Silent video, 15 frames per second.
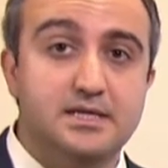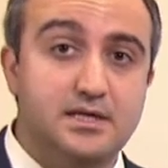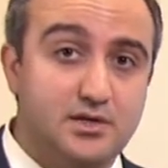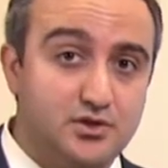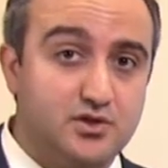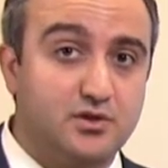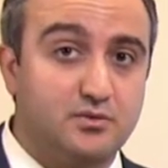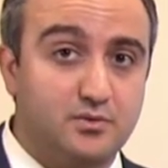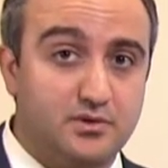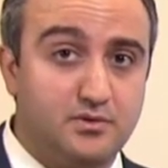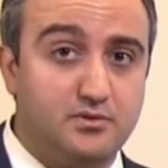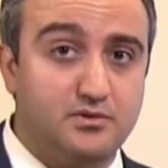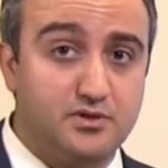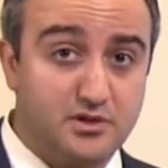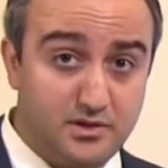in children,
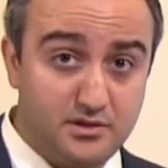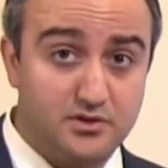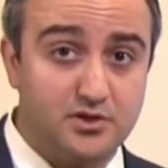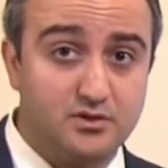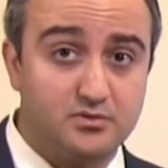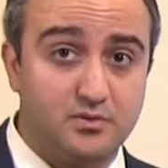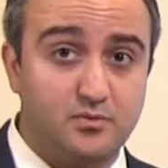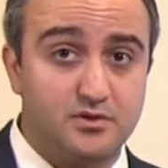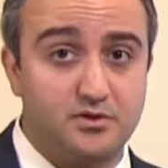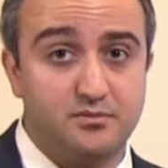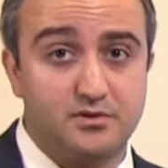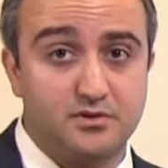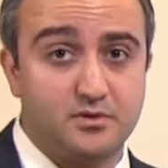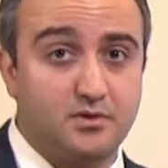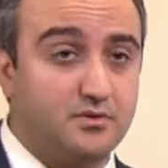in children with
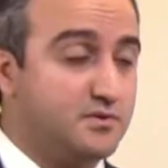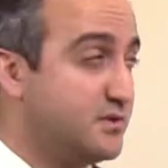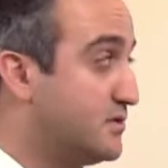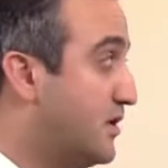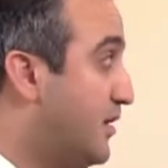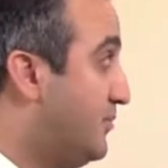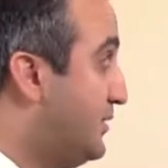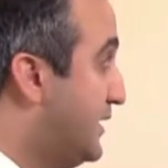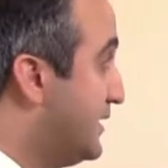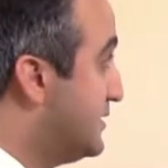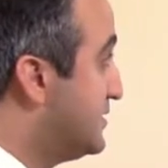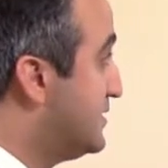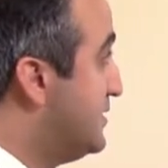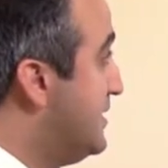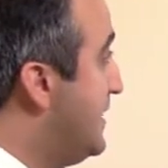tuberous sclerosis
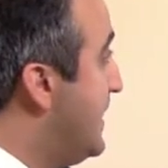complex.